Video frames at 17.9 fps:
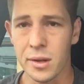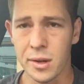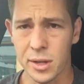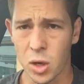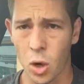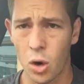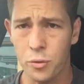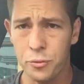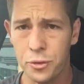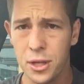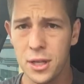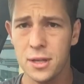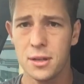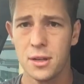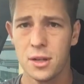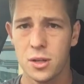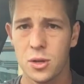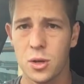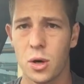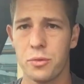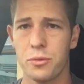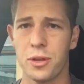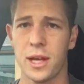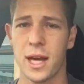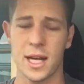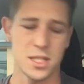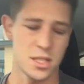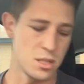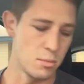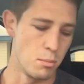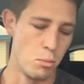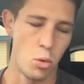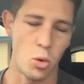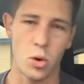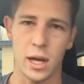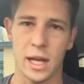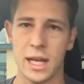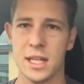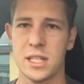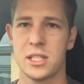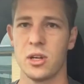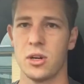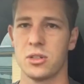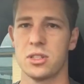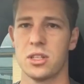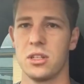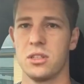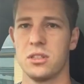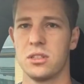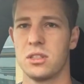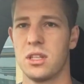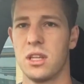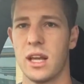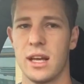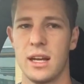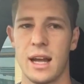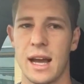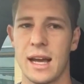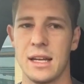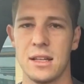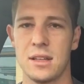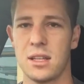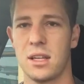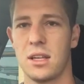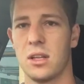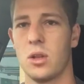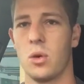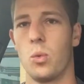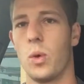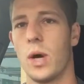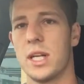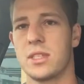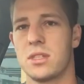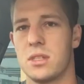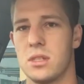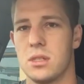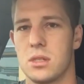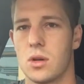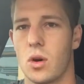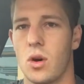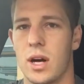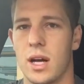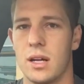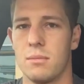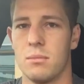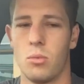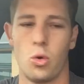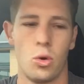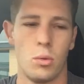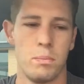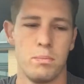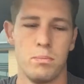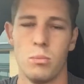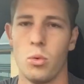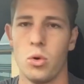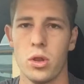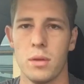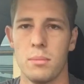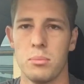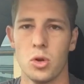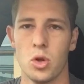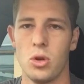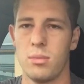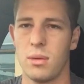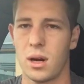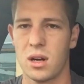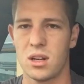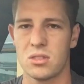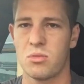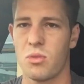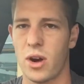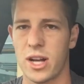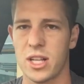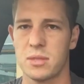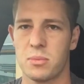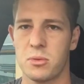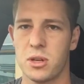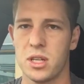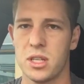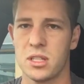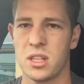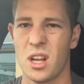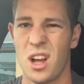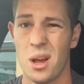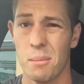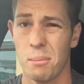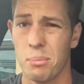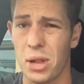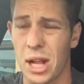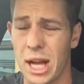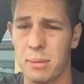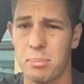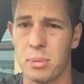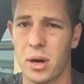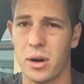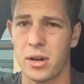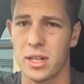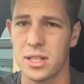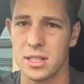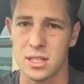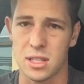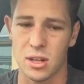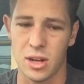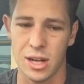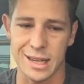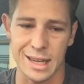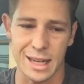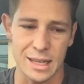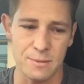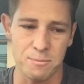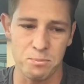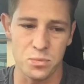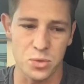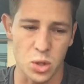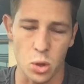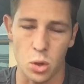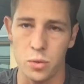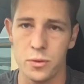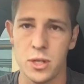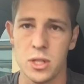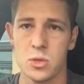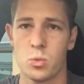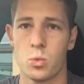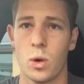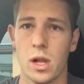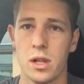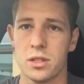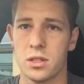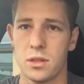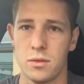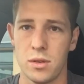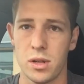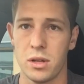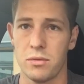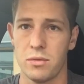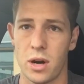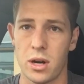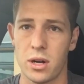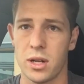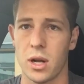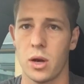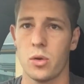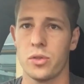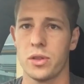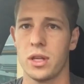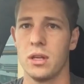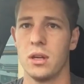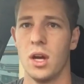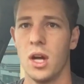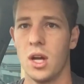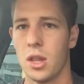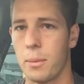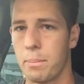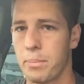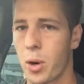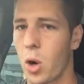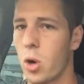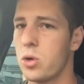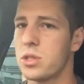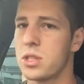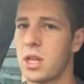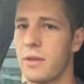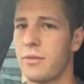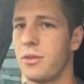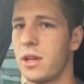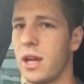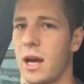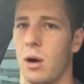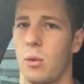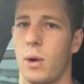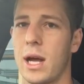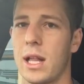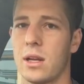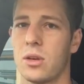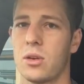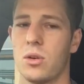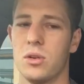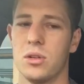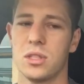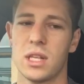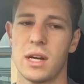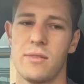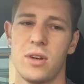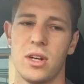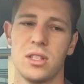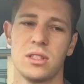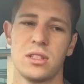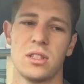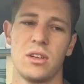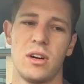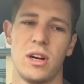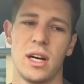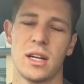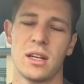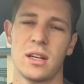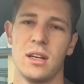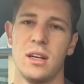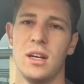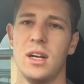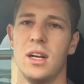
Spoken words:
coffee has more antioxidants than anything in the Western diet, more than blueberries, raspberries, blackberries. Coffee is relatively very healthy. The pros definitely outweigh the cons. Everyone's like,